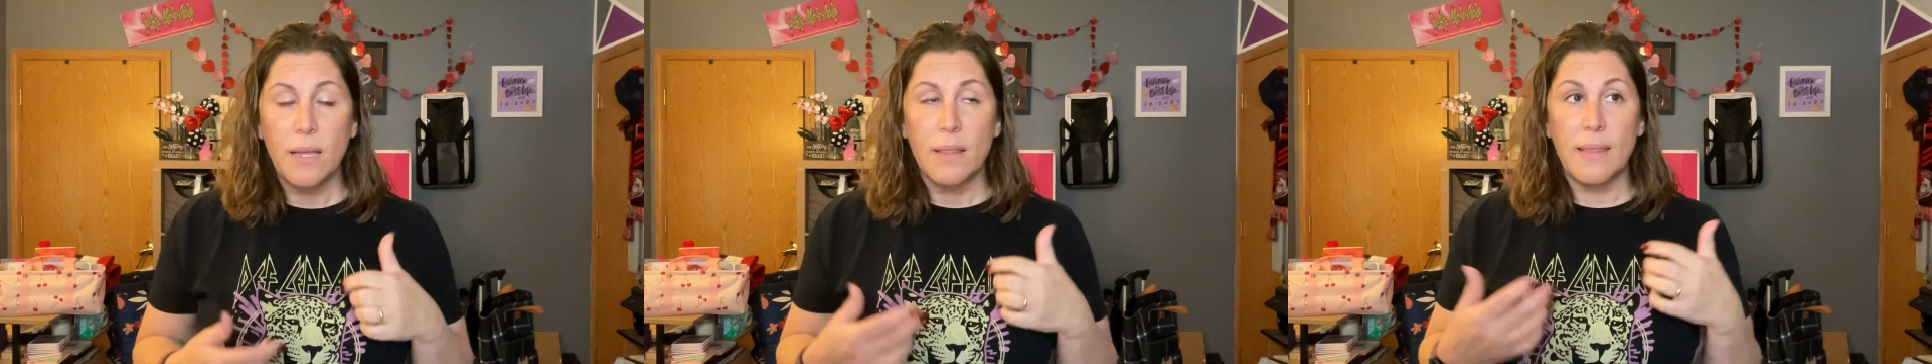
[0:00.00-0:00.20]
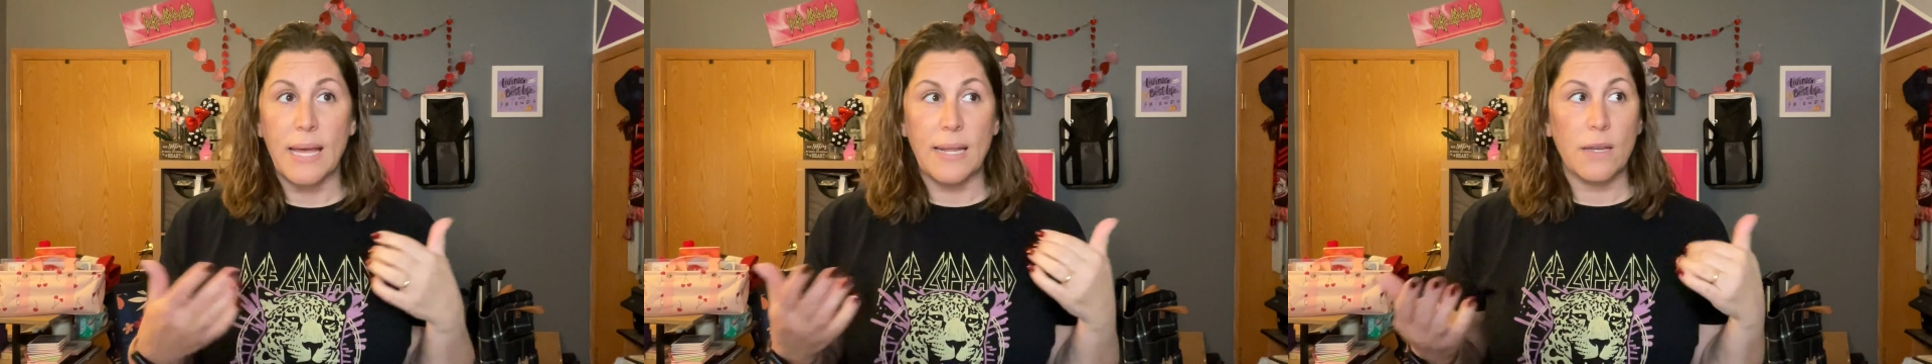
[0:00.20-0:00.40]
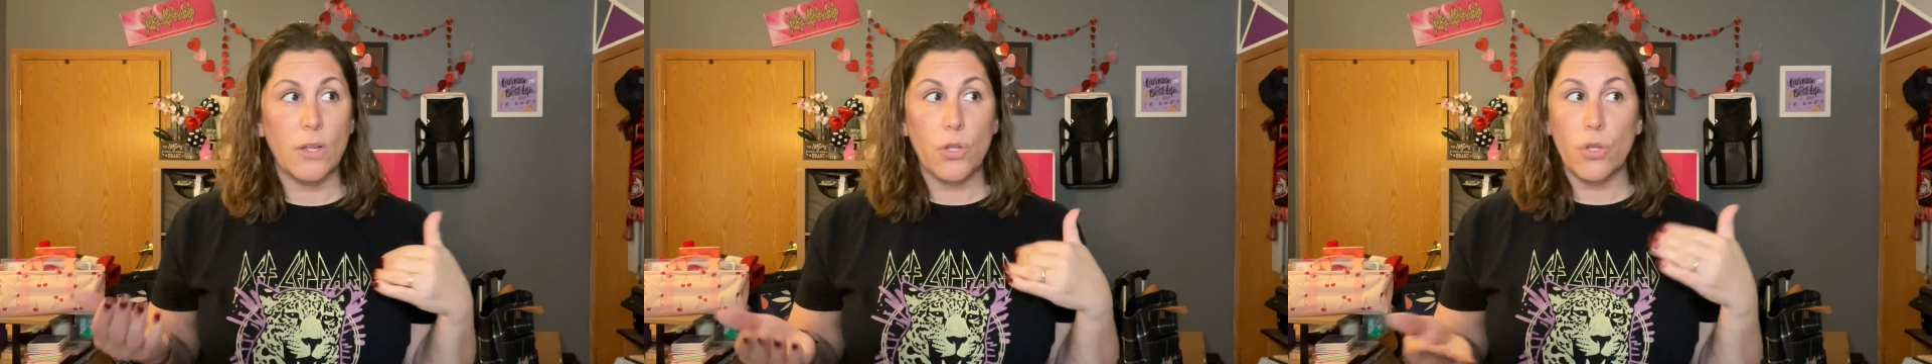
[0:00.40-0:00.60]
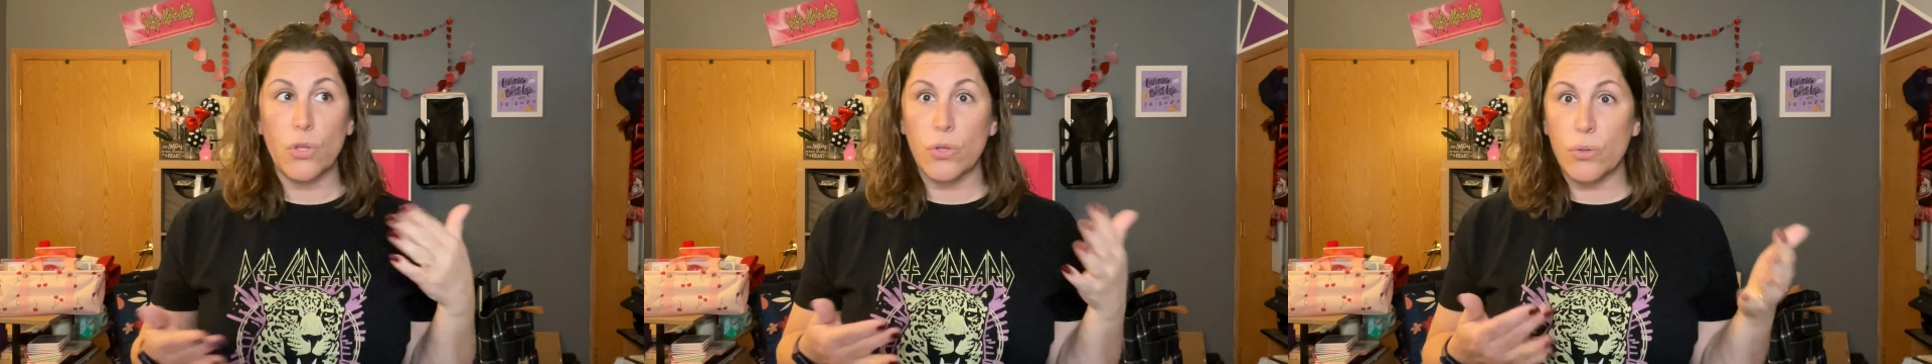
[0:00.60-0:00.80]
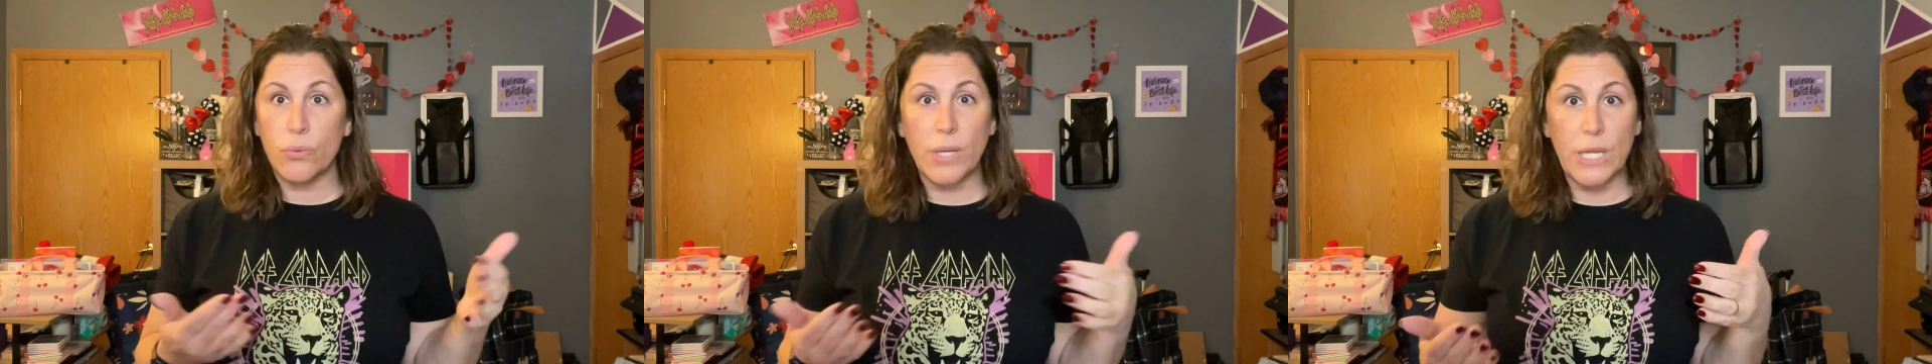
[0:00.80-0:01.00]
that
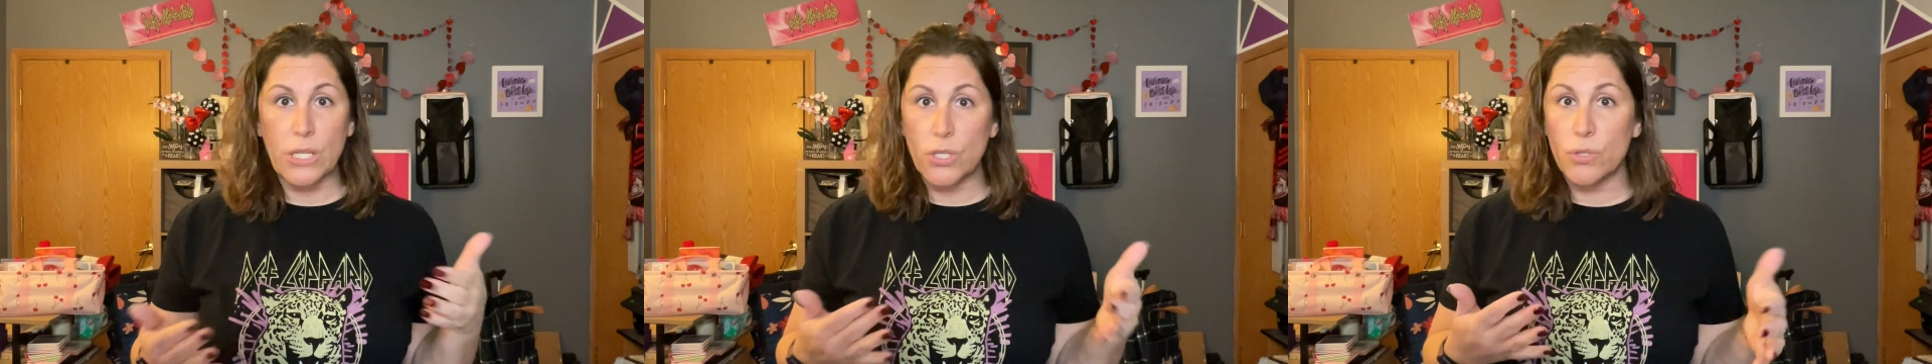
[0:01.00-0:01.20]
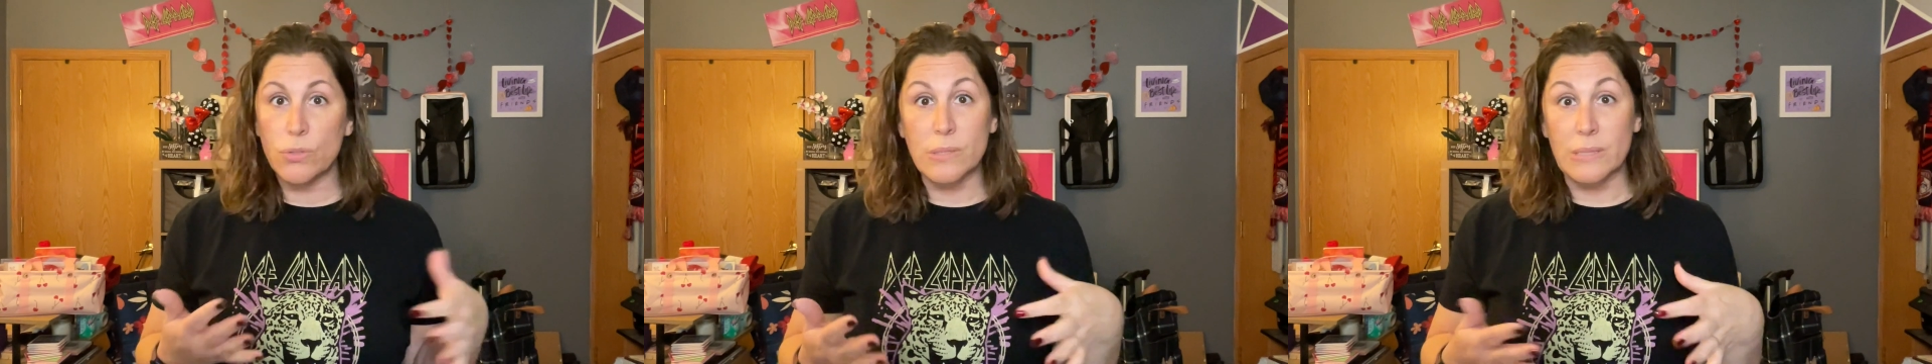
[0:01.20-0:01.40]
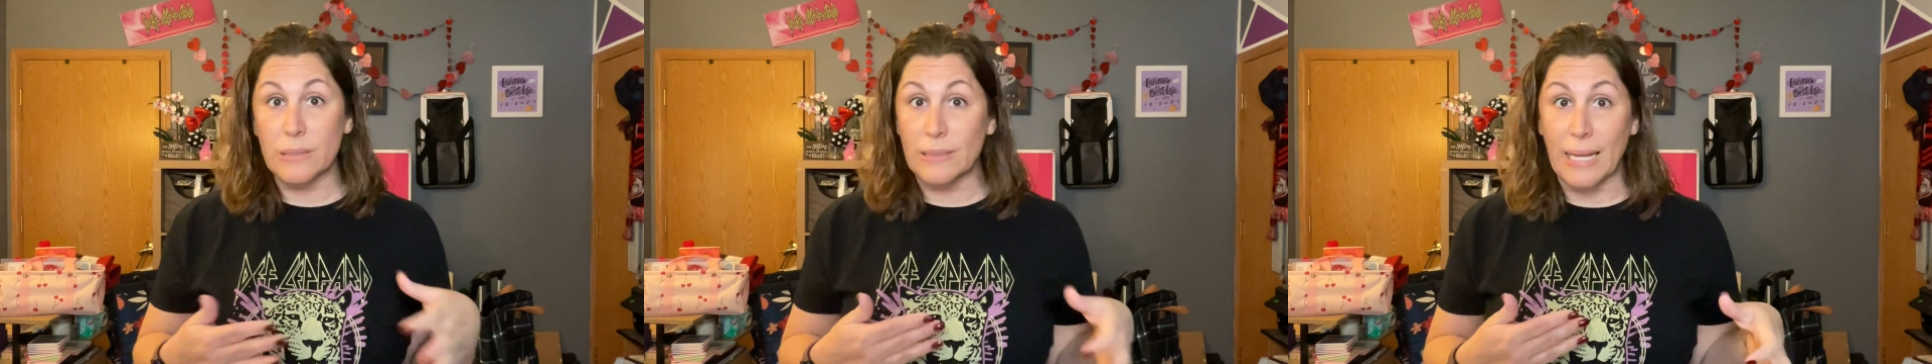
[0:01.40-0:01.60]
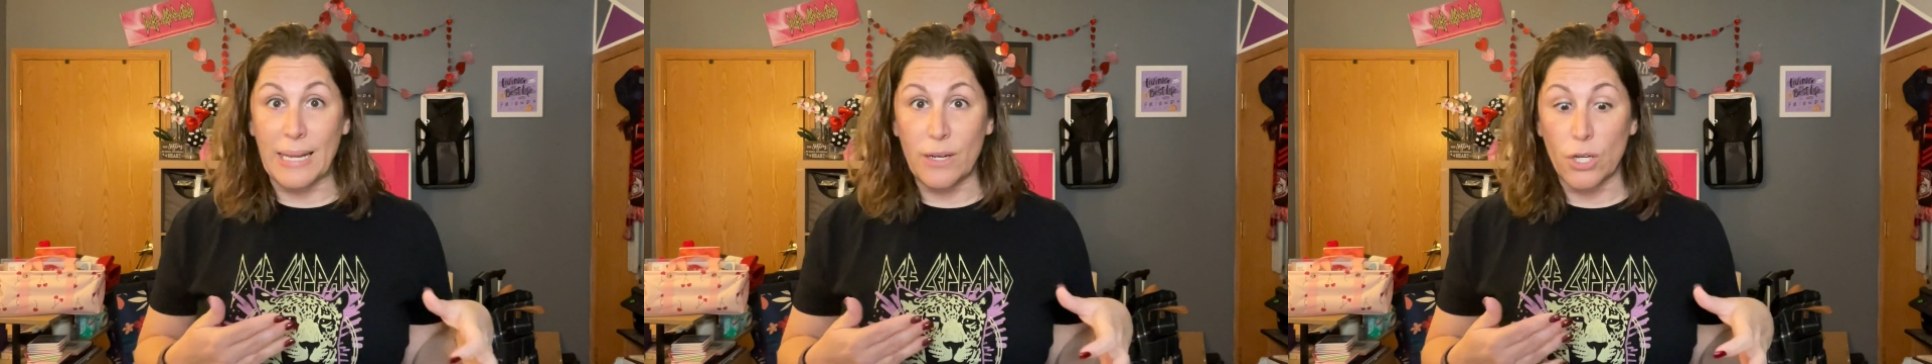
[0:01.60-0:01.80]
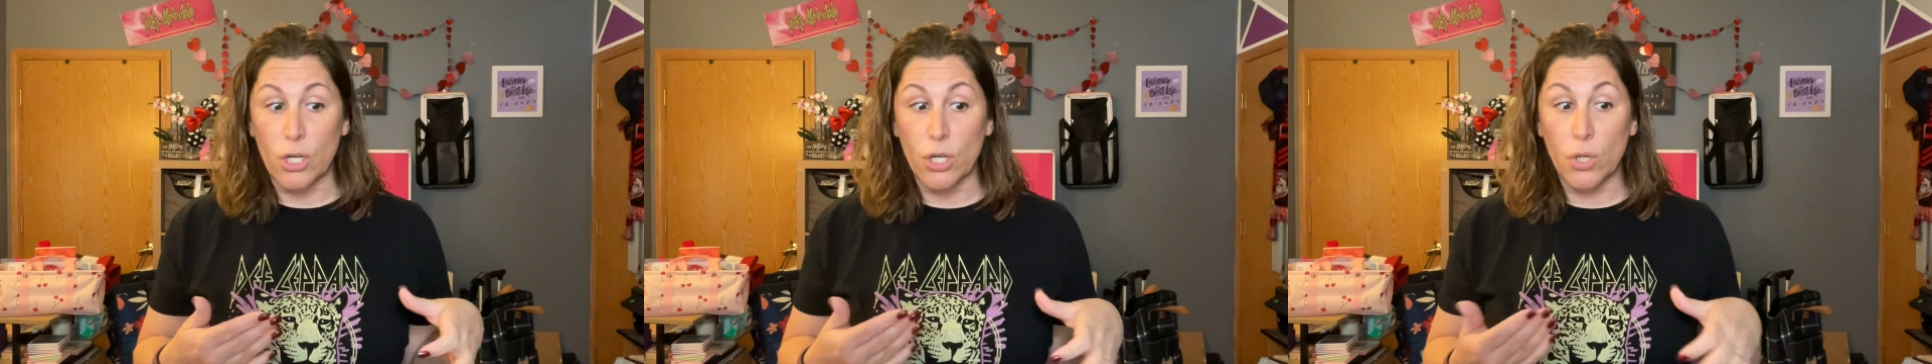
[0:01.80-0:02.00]
you can use
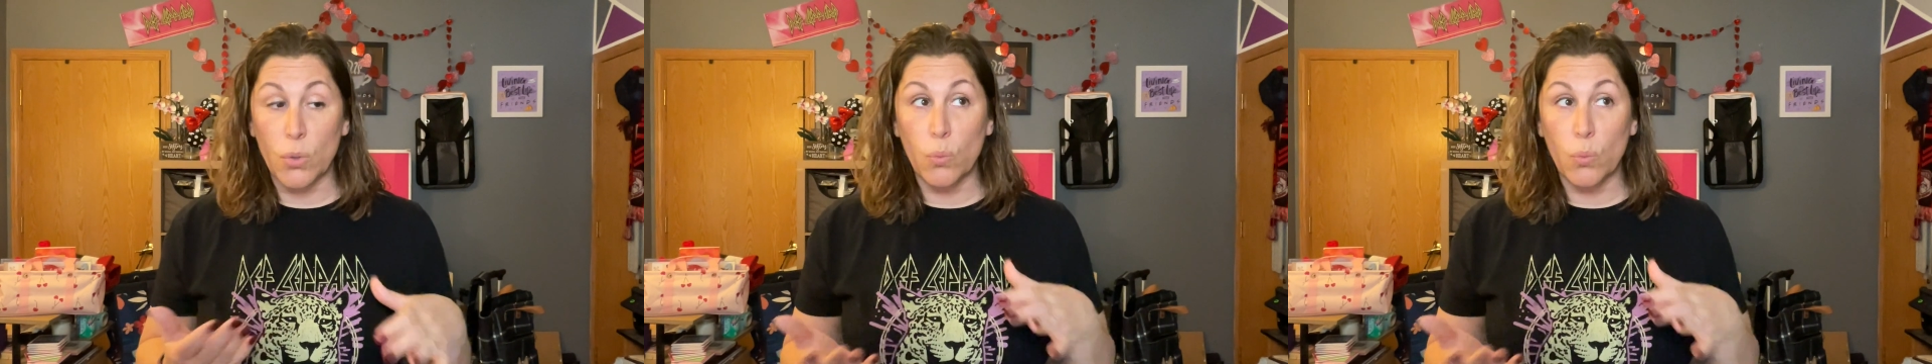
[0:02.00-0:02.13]
later